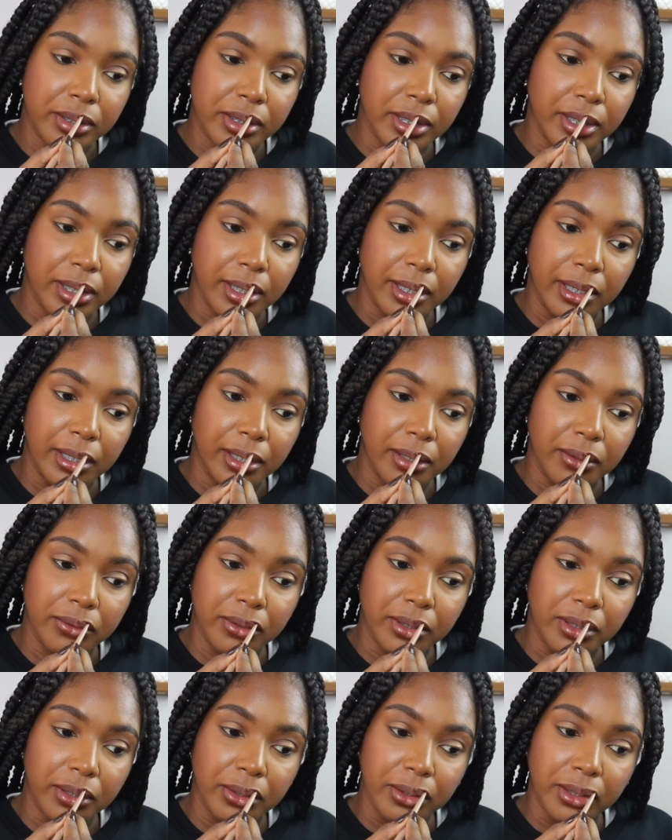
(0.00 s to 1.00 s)
to have
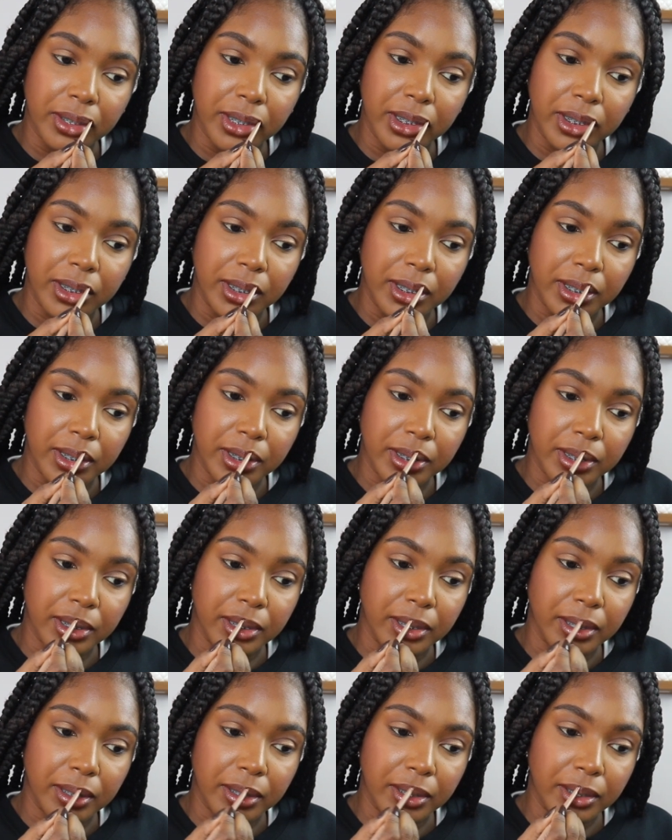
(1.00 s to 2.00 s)
in your
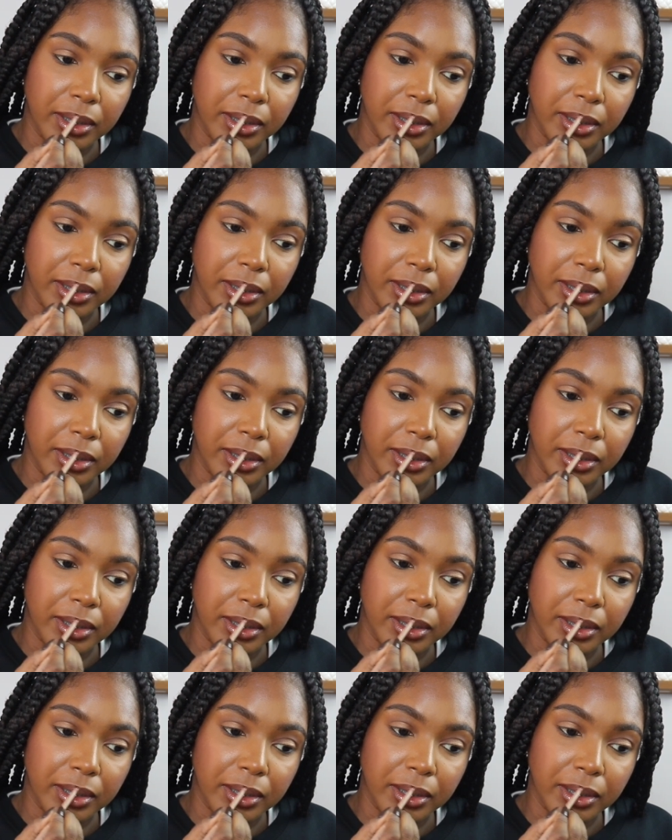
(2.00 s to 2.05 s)
collection.